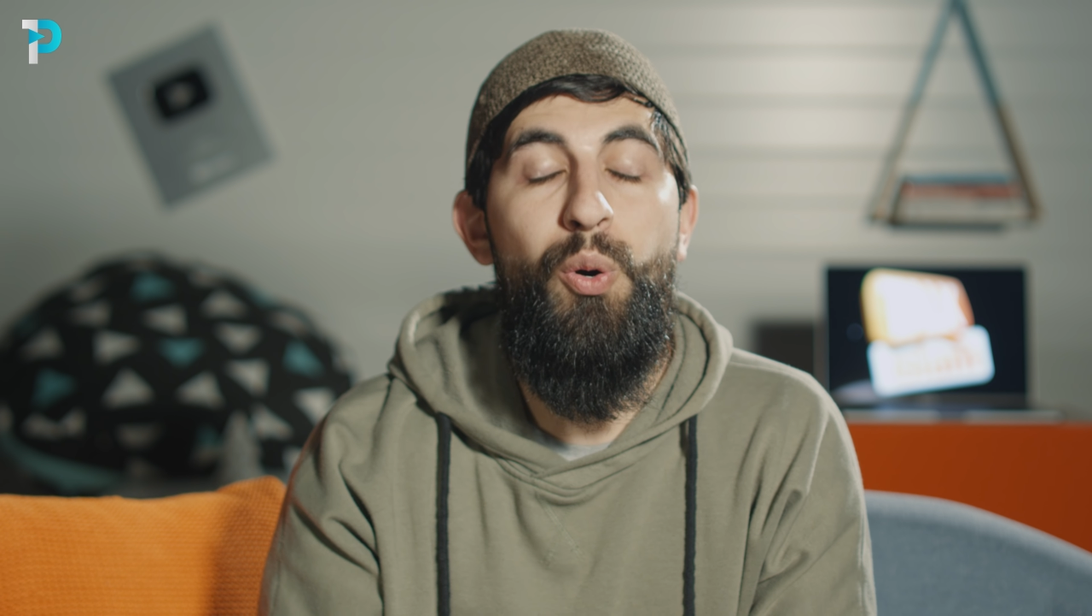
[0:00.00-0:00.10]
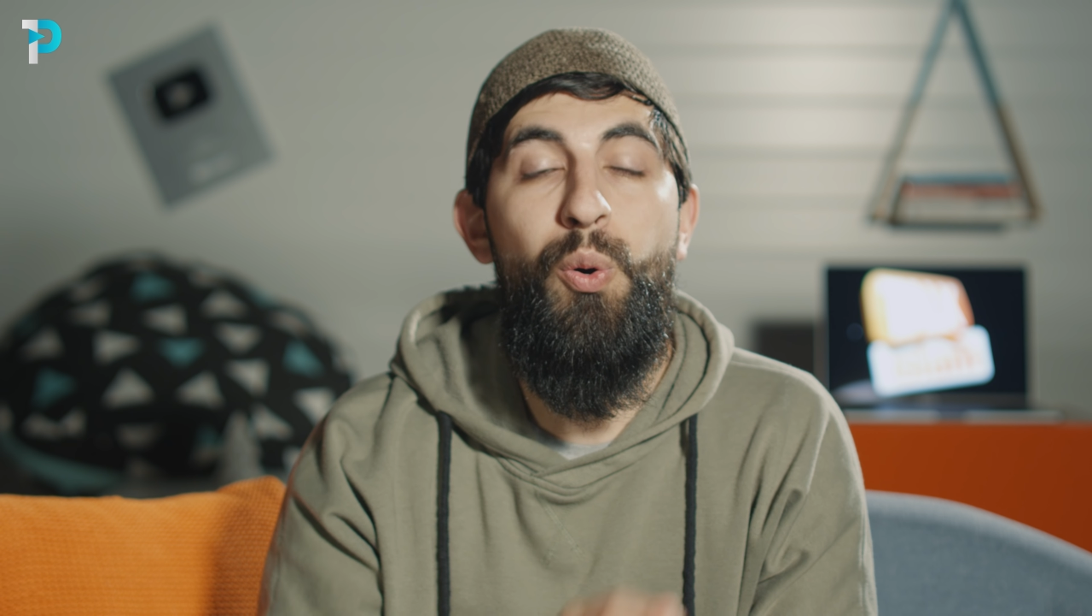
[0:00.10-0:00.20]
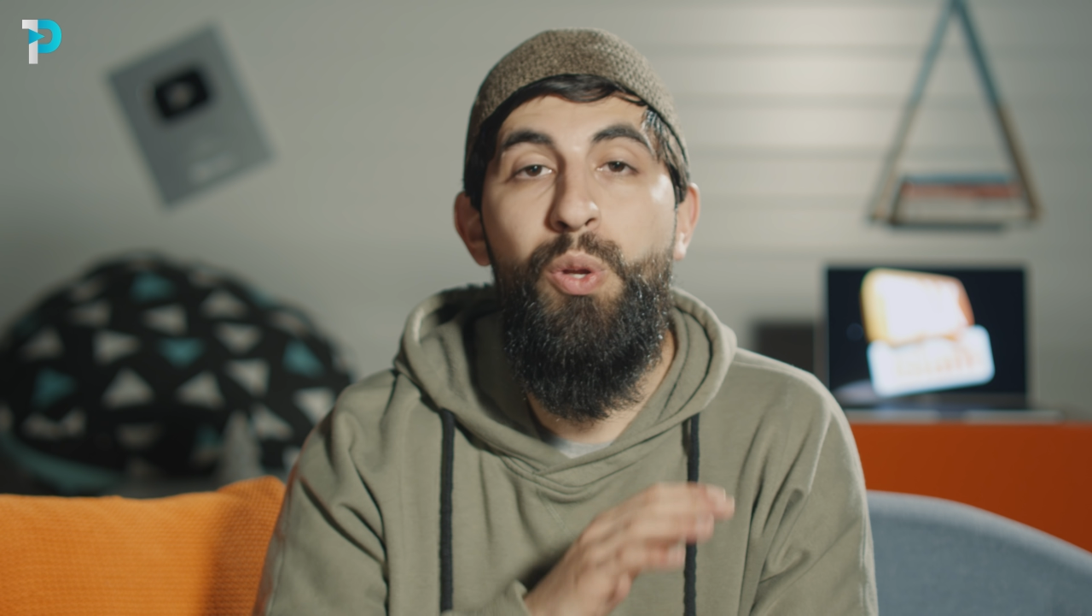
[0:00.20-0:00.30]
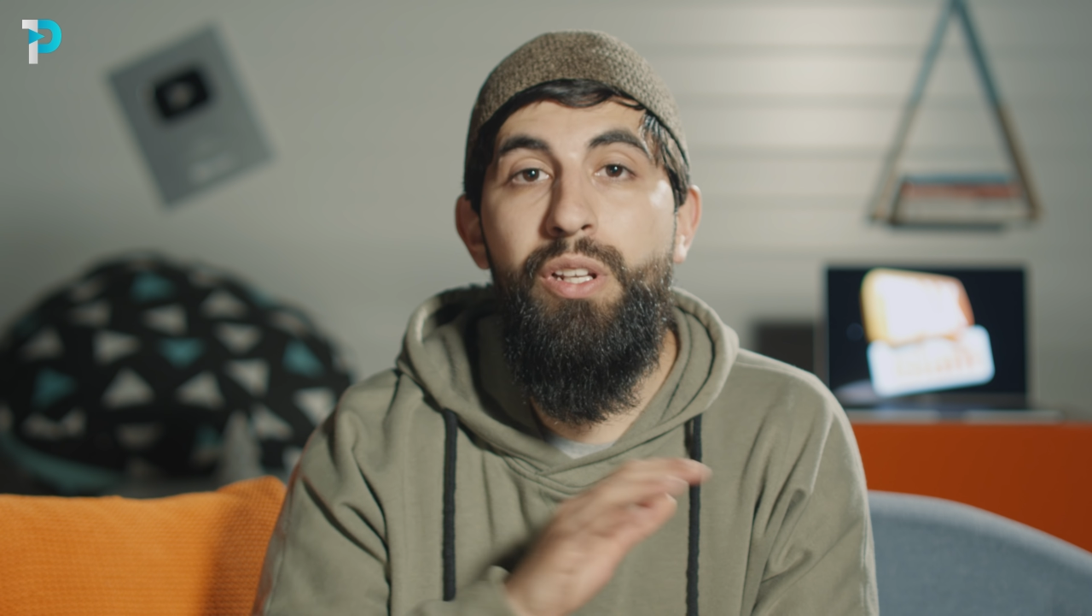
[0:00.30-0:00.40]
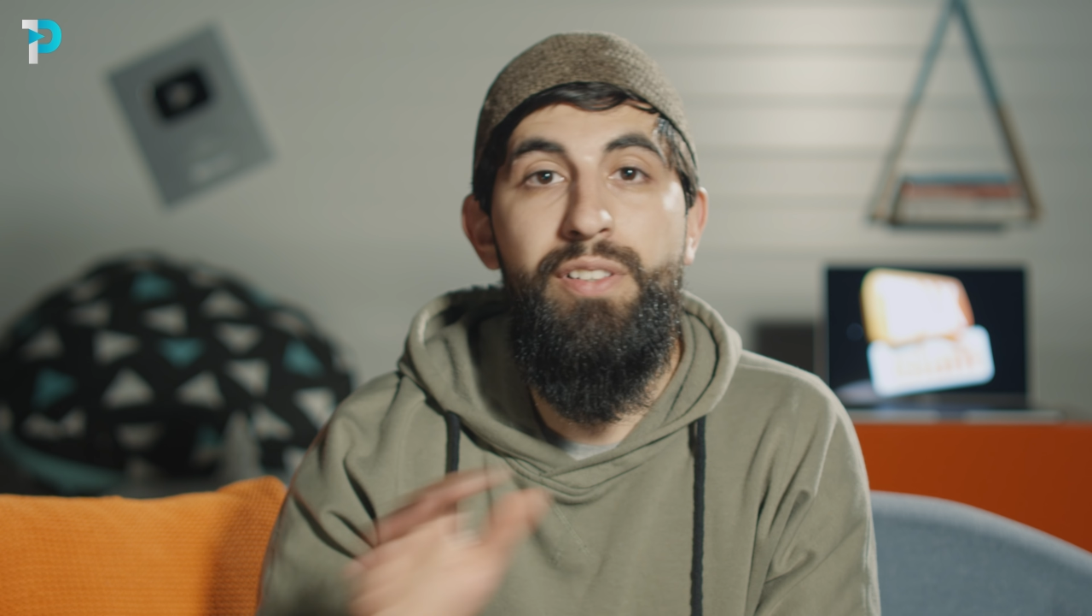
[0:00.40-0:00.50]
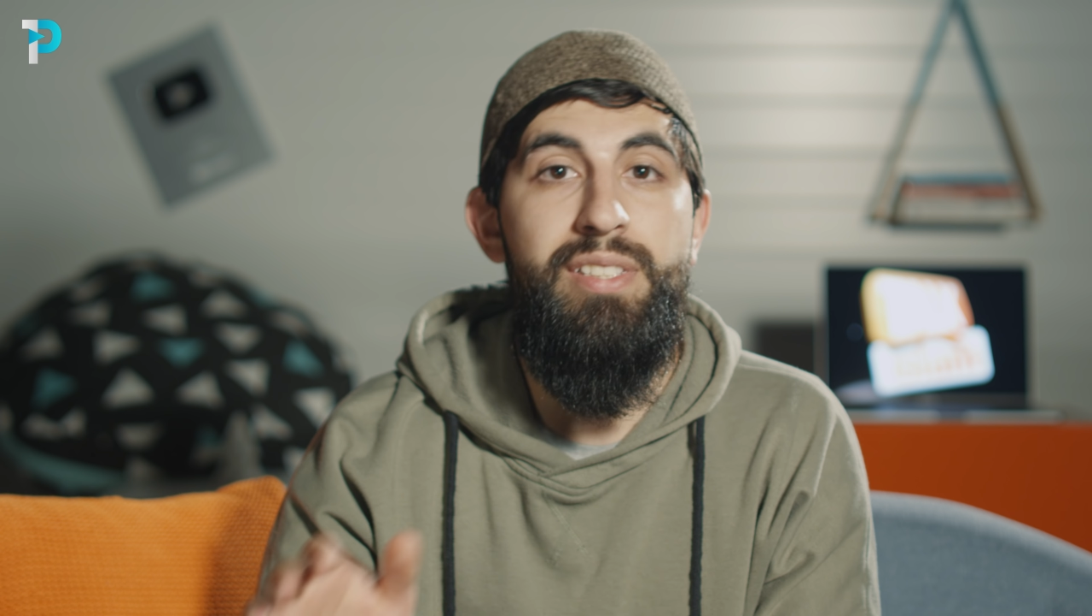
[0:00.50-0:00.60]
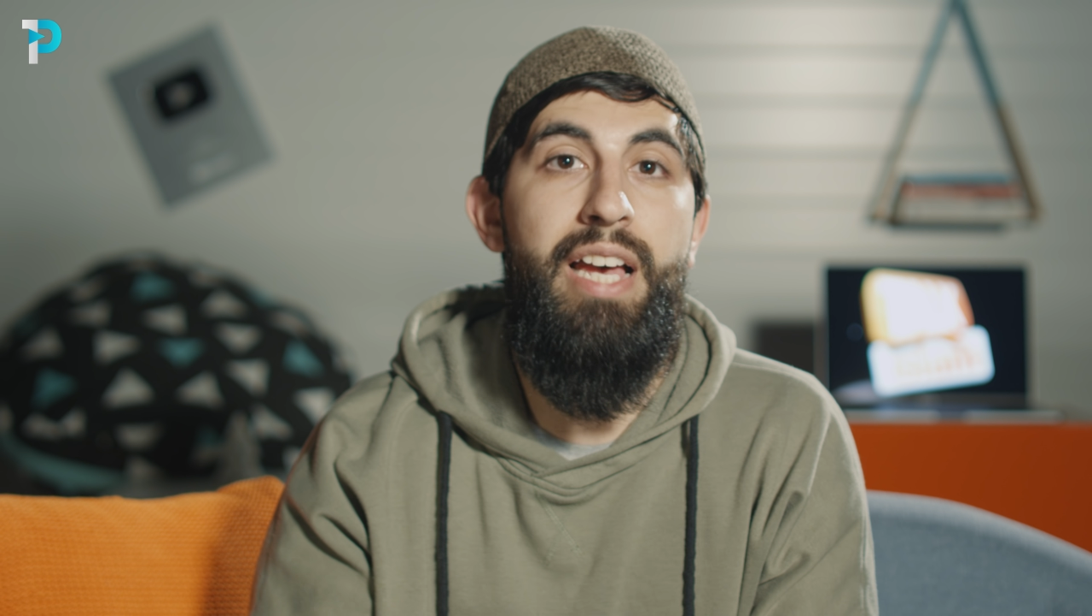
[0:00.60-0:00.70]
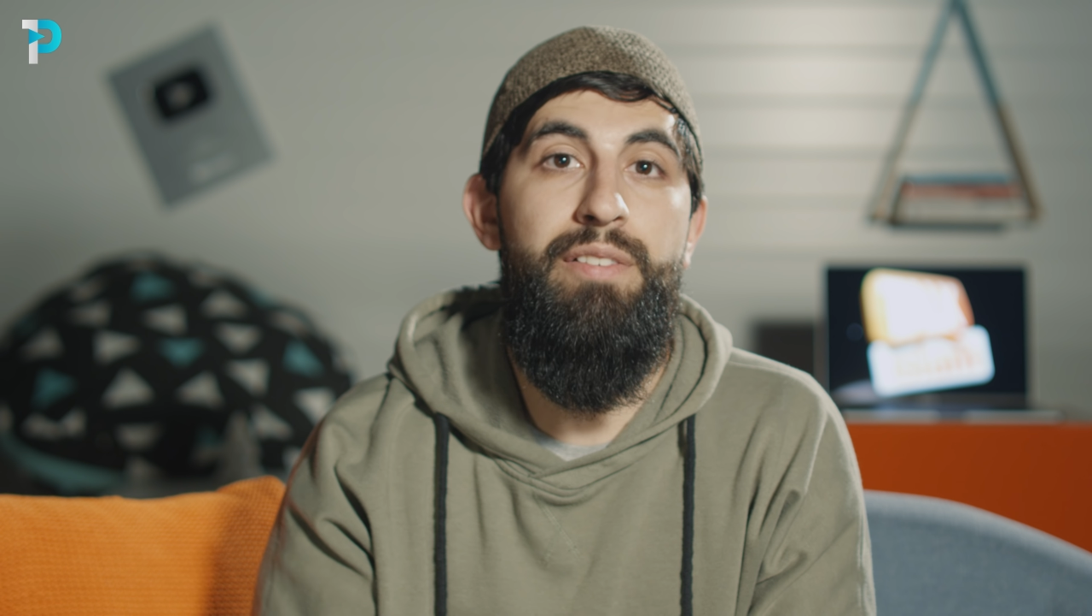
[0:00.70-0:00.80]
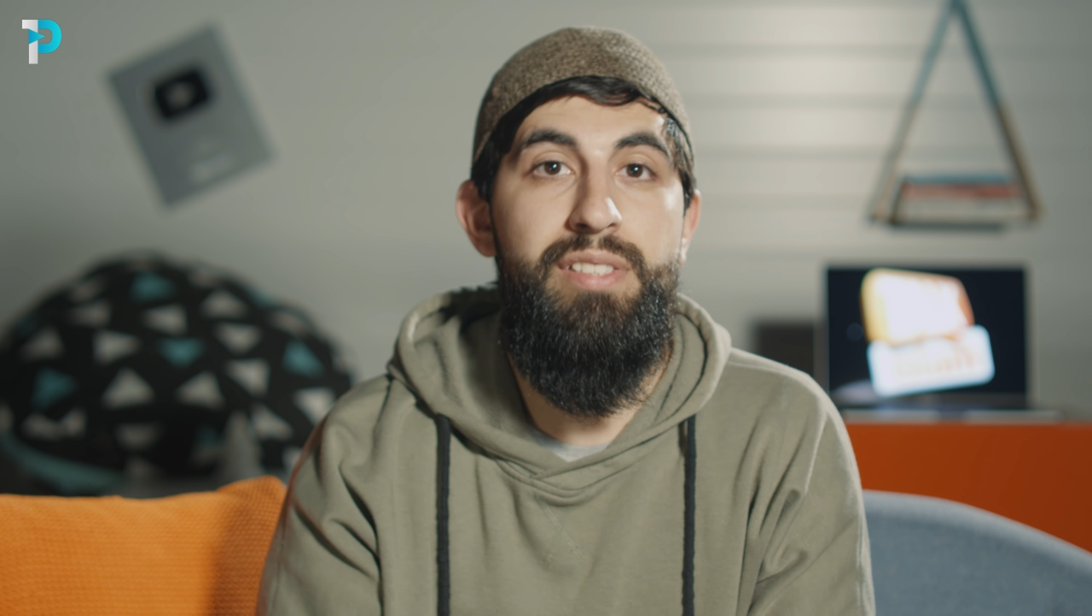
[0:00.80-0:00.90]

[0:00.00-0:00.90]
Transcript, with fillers: all of us have